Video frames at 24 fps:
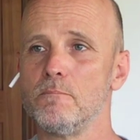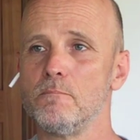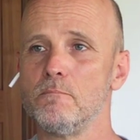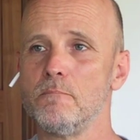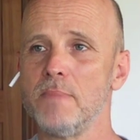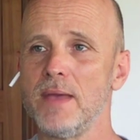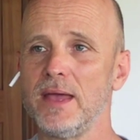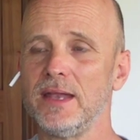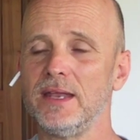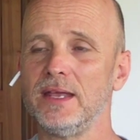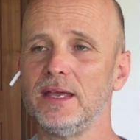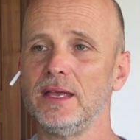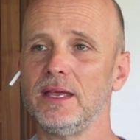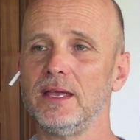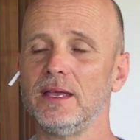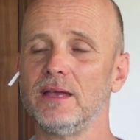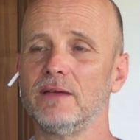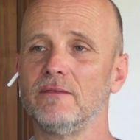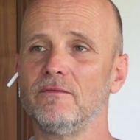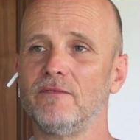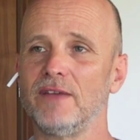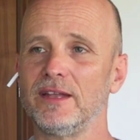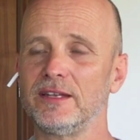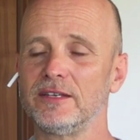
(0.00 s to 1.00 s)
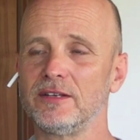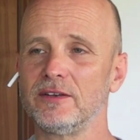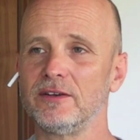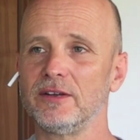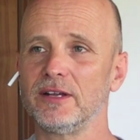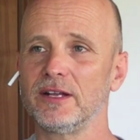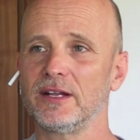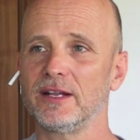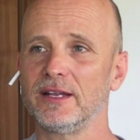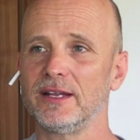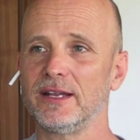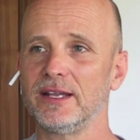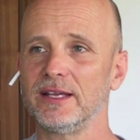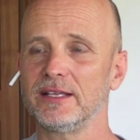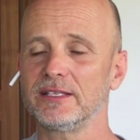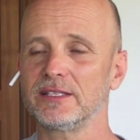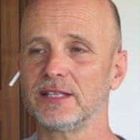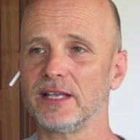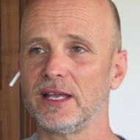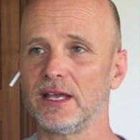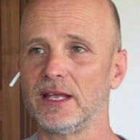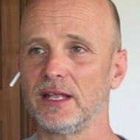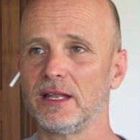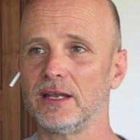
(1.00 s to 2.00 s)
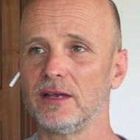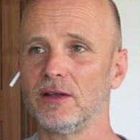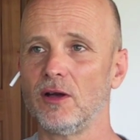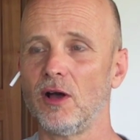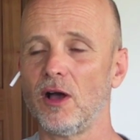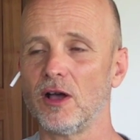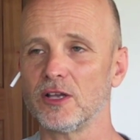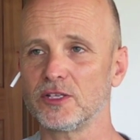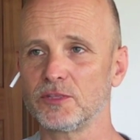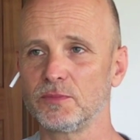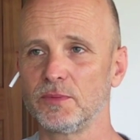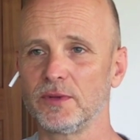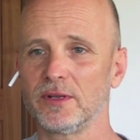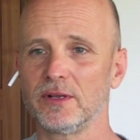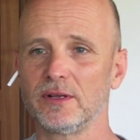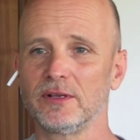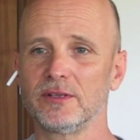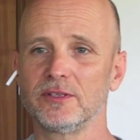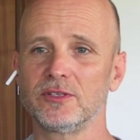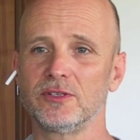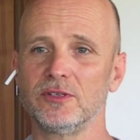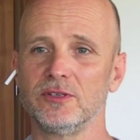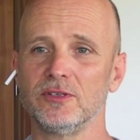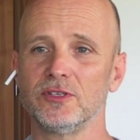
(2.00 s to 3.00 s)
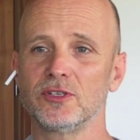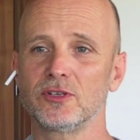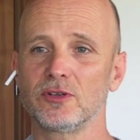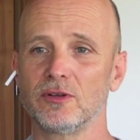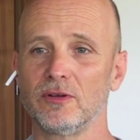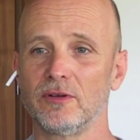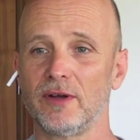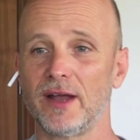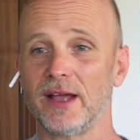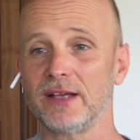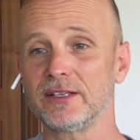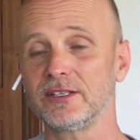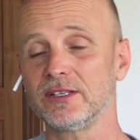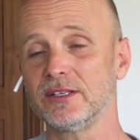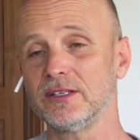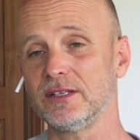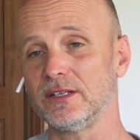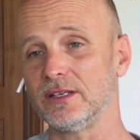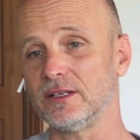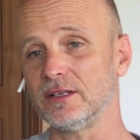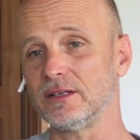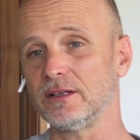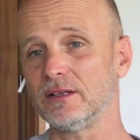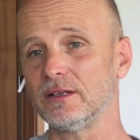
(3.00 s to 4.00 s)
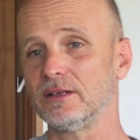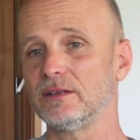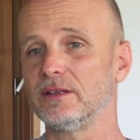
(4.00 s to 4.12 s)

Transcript: Many veterinary clinics and hospitals use chlorhexidine